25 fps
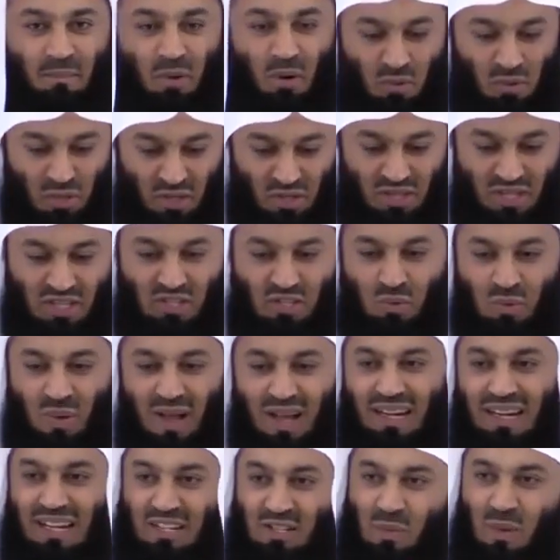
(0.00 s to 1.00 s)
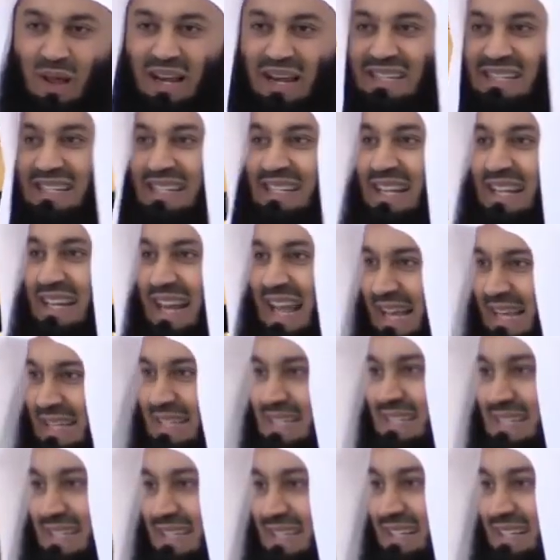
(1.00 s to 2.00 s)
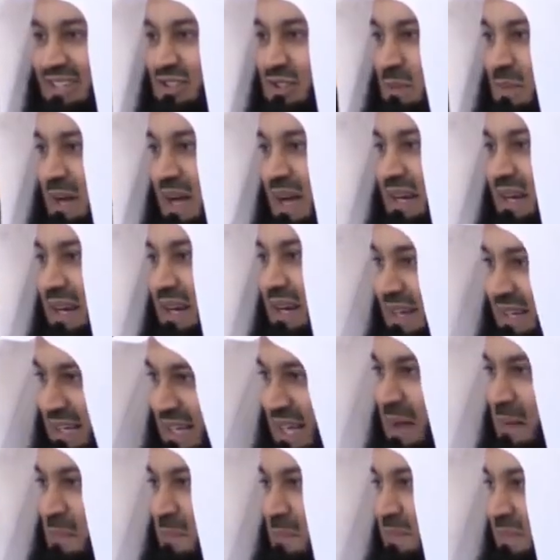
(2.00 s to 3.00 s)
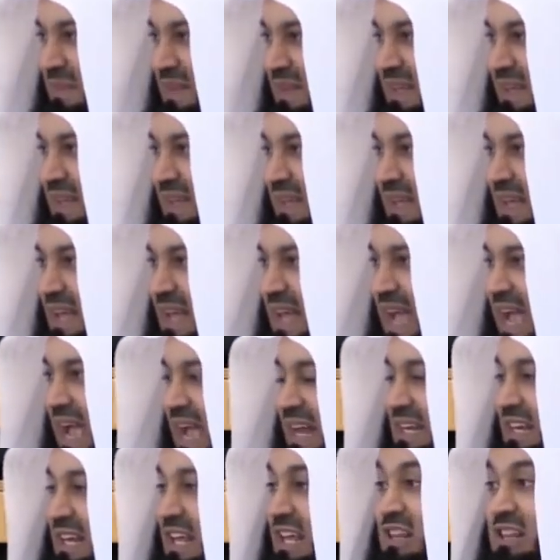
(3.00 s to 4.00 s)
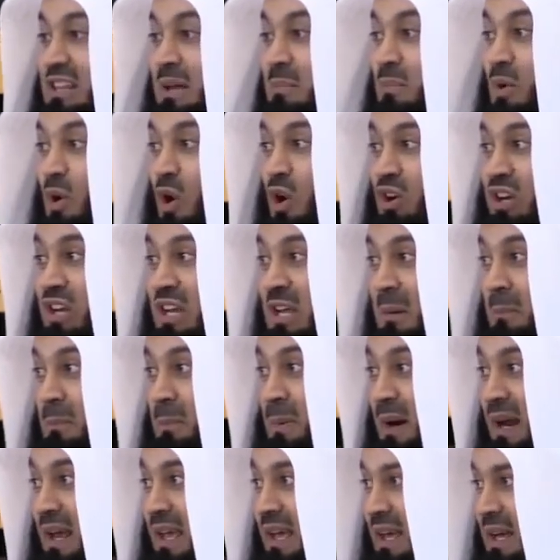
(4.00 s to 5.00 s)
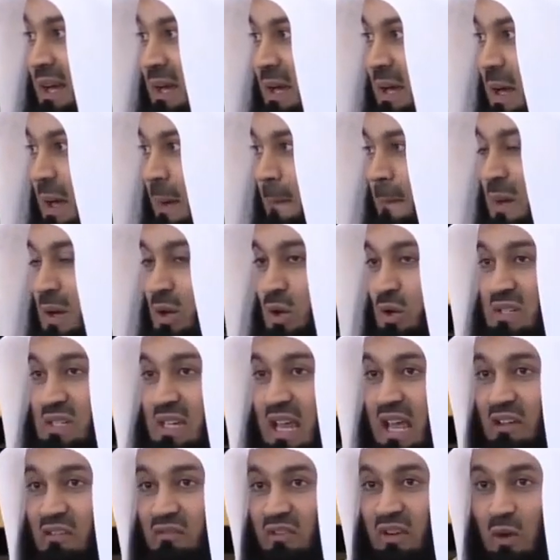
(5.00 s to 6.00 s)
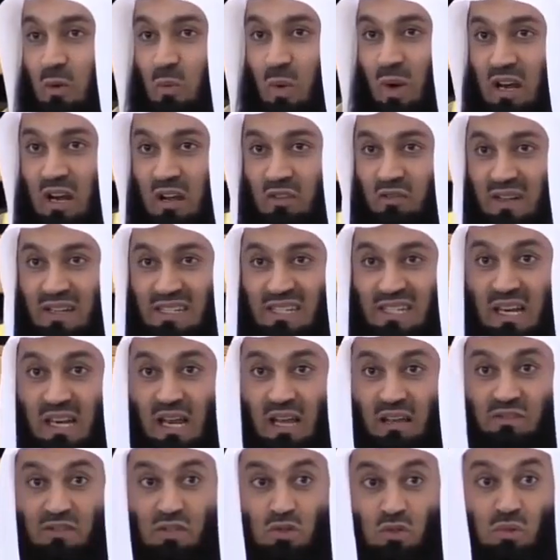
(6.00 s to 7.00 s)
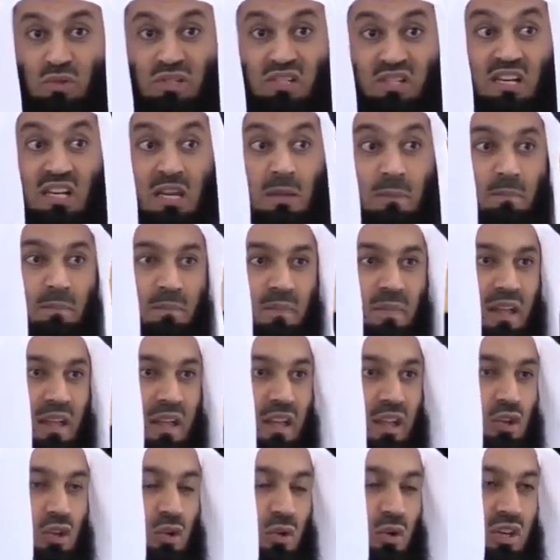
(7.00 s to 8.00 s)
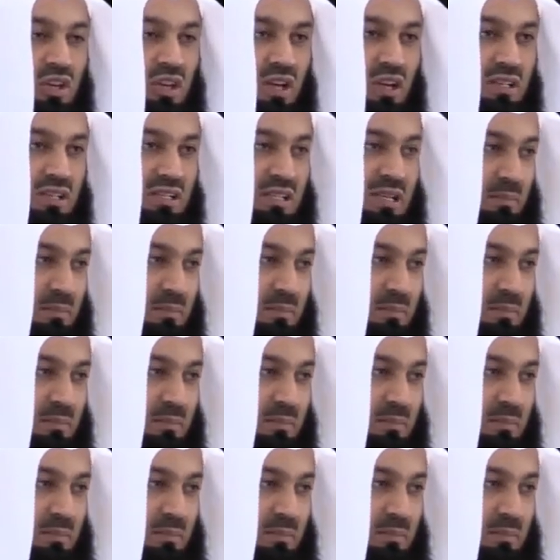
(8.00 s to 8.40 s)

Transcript: both in this world as well as in the next. Subhanallah, come. And in the morning prayer, because every one of us loves to sleep, you hear